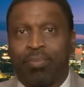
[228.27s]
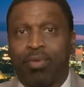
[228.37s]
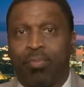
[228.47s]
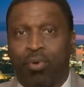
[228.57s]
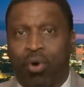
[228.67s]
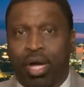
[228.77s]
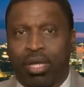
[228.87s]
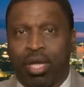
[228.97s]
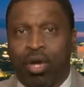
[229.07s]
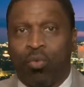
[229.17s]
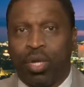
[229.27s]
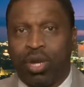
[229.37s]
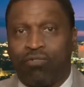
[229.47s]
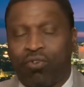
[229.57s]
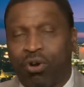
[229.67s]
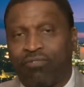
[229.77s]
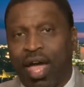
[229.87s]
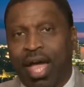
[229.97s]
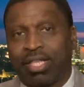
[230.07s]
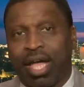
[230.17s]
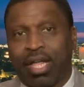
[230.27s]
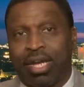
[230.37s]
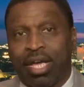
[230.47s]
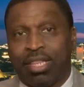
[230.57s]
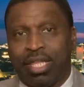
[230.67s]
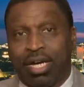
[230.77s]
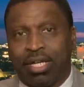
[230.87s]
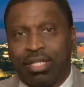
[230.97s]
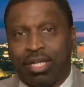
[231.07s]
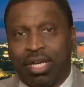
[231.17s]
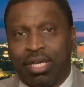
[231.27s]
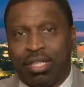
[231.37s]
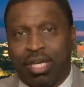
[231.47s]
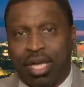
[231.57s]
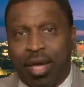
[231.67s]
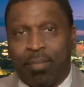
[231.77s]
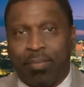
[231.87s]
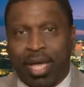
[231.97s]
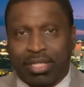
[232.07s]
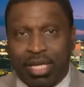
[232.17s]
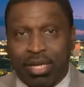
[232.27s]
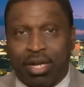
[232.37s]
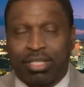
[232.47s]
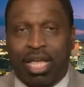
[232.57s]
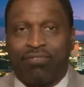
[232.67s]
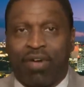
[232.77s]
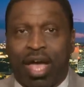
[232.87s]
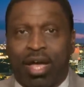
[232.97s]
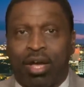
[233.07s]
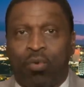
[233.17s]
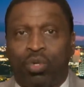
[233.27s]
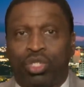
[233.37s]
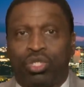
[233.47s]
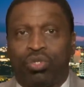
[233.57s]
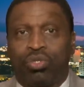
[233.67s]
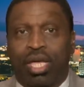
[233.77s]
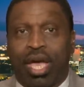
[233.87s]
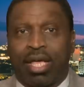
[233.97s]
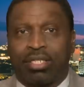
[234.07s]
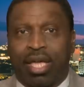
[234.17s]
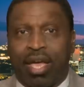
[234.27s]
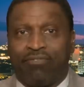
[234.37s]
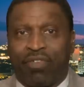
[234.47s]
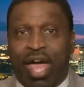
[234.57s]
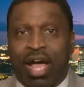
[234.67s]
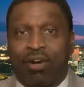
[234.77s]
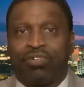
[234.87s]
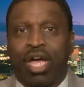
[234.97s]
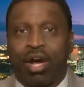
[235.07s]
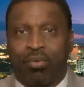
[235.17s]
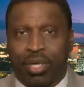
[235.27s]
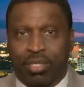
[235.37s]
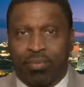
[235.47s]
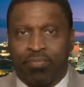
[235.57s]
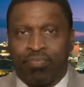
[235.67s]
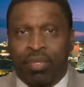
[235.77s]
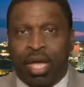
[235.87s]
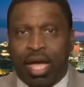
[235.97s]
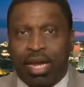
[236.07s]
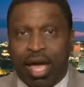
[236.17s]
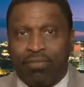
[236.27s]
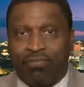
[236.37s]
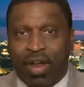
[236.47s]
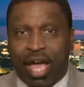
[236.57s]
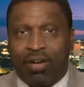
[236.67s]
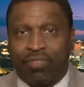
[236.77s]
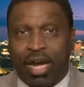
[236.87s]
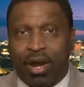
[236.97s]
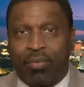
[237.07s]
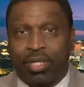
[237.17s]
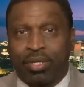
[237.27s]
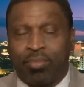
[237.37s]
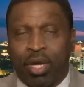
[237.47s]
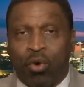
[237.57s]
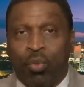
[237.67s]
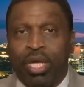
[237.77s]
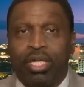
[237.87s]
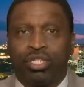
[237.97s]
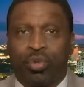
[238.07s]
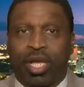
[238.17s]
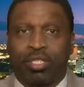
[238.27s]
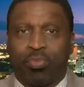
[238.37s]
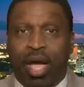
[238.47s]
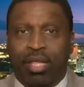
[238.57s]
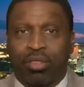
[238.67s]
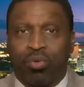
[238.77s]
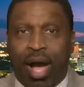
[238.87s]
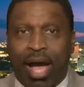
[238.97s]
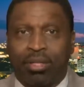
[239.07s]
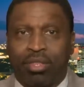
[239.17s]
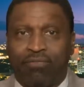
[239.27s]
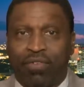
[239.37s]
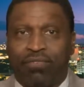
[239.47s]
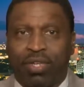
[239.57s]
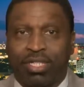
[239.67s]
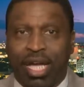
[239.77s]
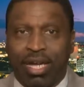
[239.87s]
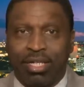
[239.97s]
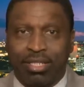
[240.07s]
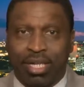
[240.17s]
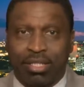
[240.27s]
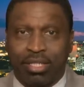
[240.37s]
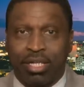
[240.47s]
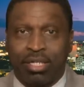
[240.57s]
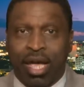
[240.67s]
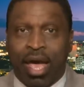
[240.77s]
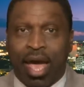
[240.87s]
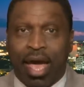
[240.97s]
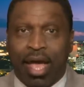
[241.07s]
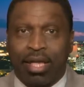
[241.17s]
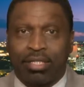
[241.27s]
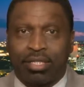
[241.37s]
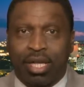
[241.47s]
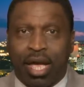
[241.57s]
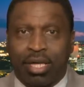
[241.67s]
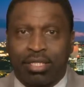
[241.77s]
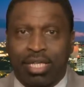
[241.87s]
is a moot point. We know for a fact that the, the, the emblem that's in our state flag was used as a flag of terrorism. And that flag of terrorism, we can trace back throughout the fifties and the sixties as, as